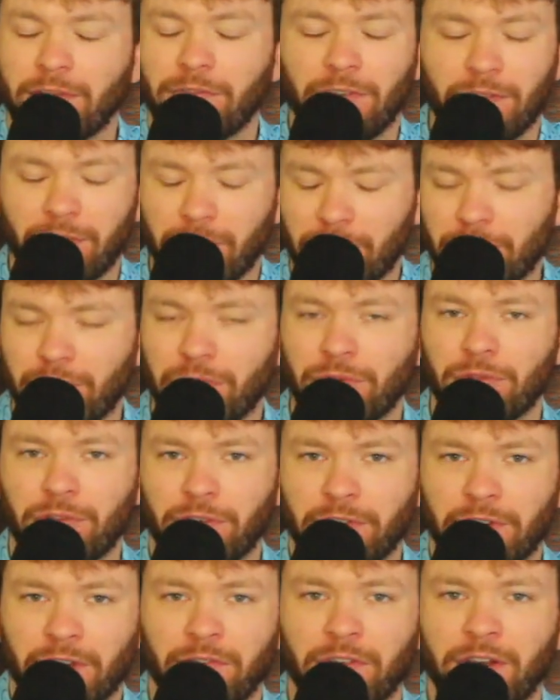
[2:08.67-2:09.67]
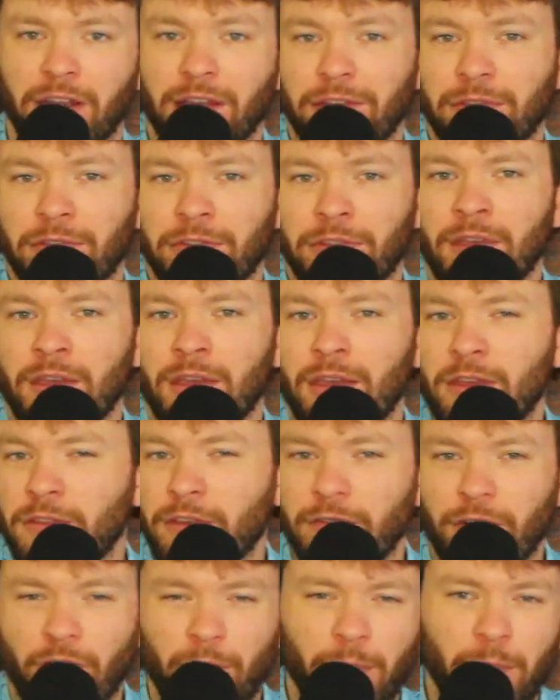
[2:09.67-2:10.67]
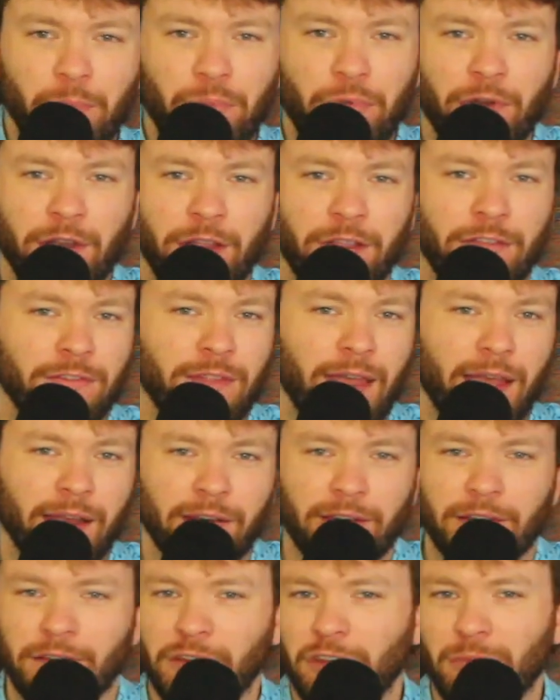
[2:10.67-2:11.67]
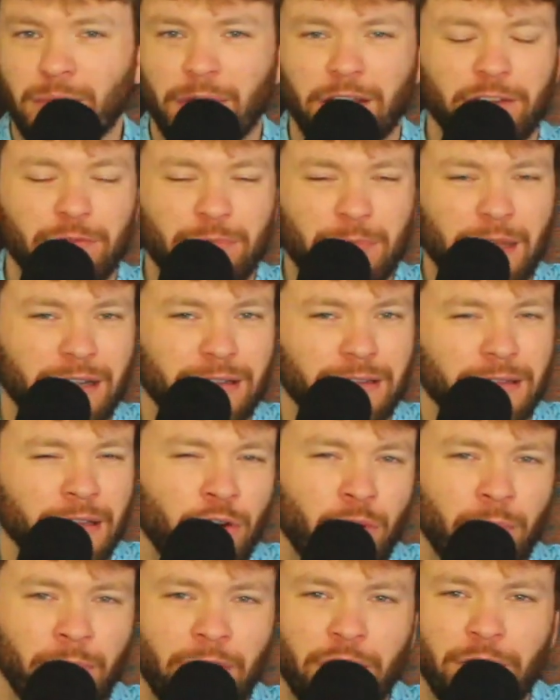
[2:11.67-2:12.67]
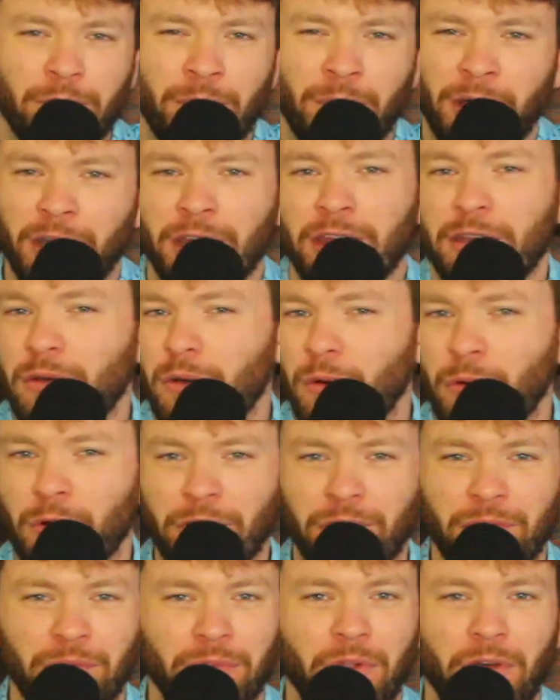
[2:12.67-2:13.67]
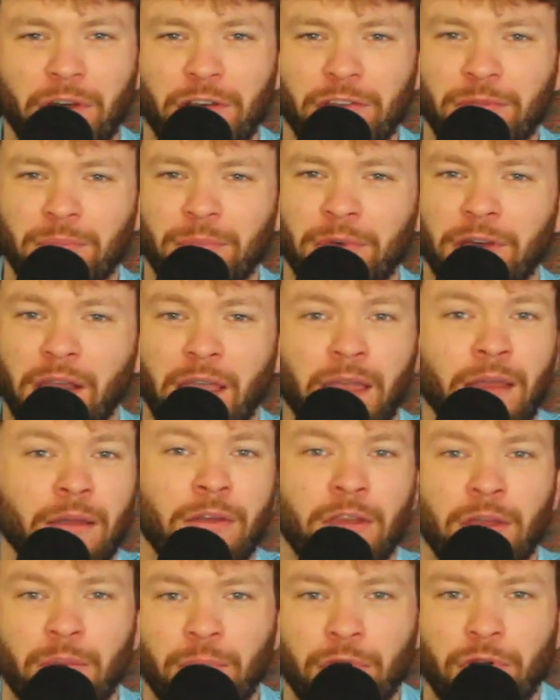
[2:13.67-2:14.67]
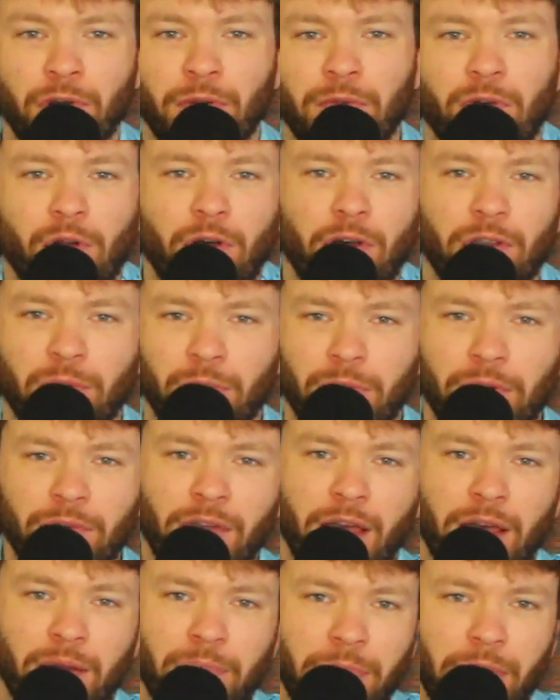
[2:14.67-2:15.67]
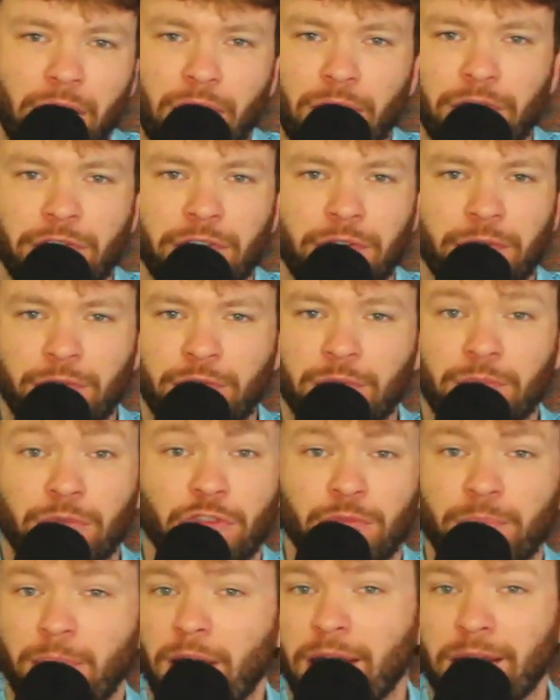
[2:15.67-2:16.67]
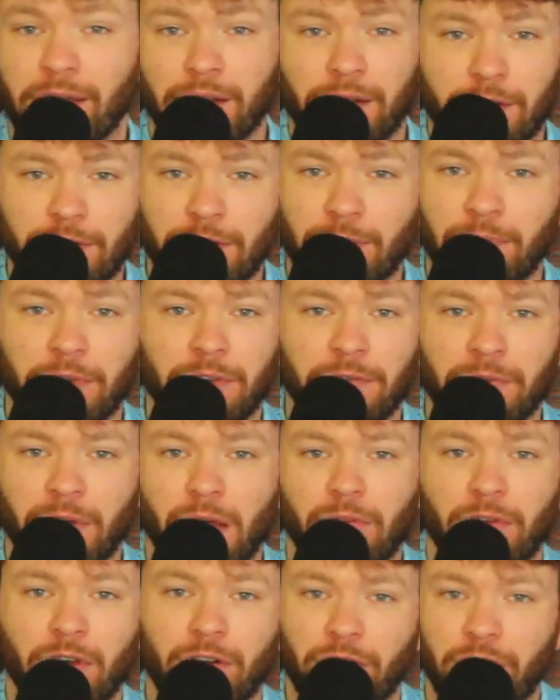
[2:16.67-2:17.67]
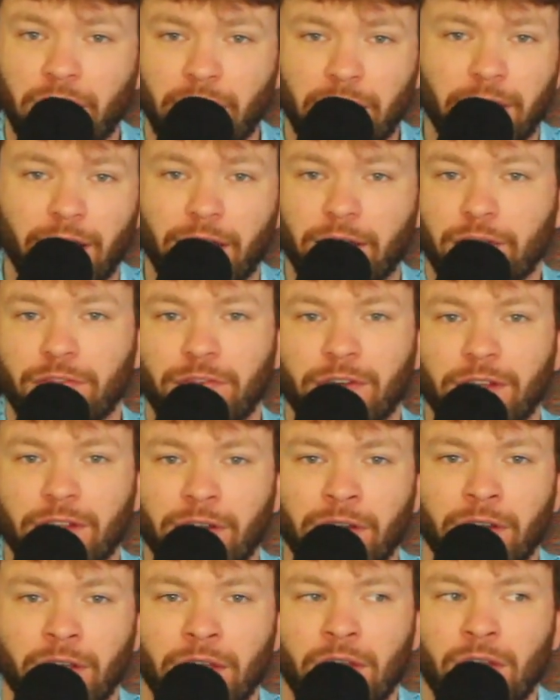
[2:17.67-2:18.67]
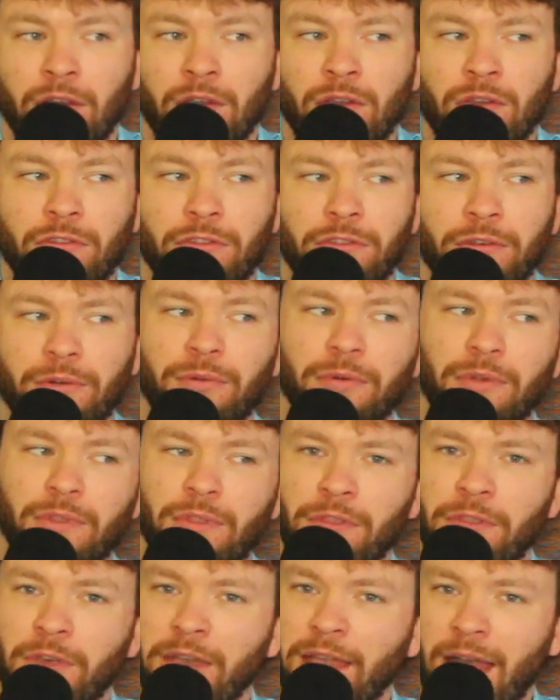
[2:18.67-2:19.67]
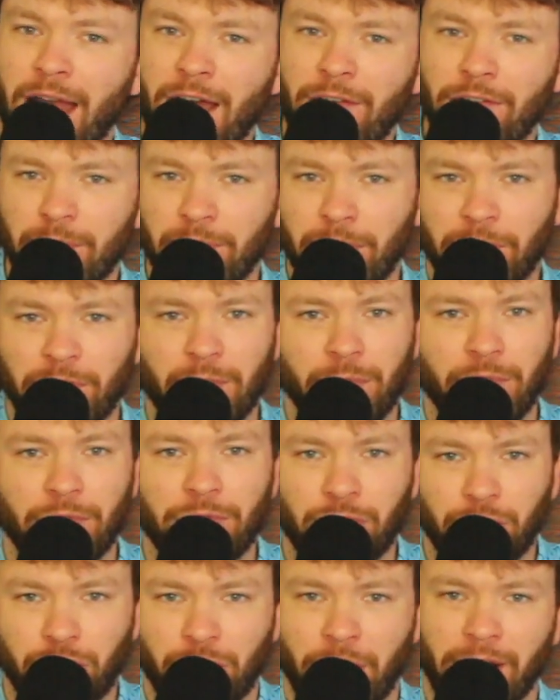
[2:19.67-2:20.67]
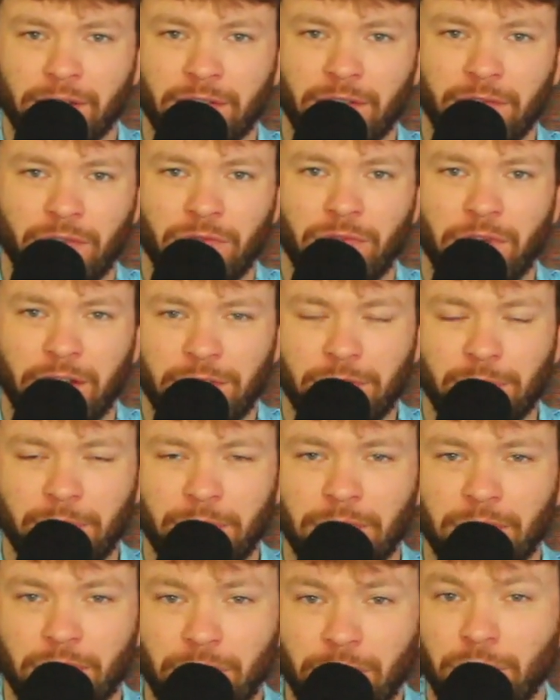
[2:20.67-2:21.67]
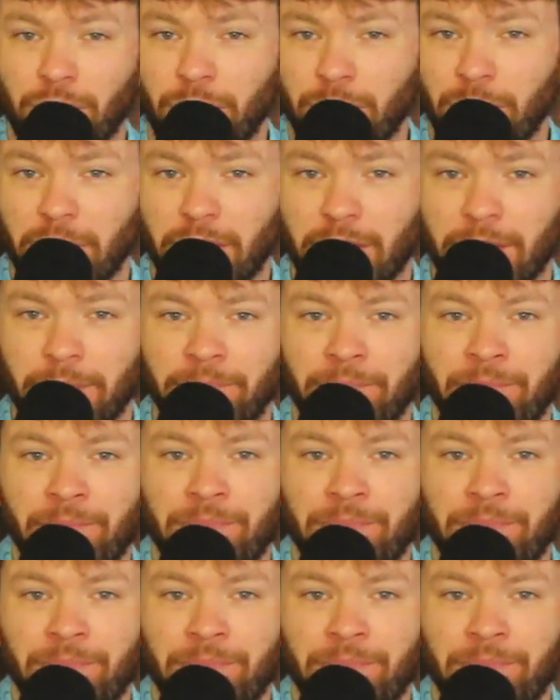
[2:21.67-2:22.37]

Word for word: if you exclude their dividends. They've all been pretty stagnant. You might have made a little bit of money or you lost money, but overall you would have gotten better returns from just buying an S&P 500 index fund. So they haven't been the most attractive investment to me.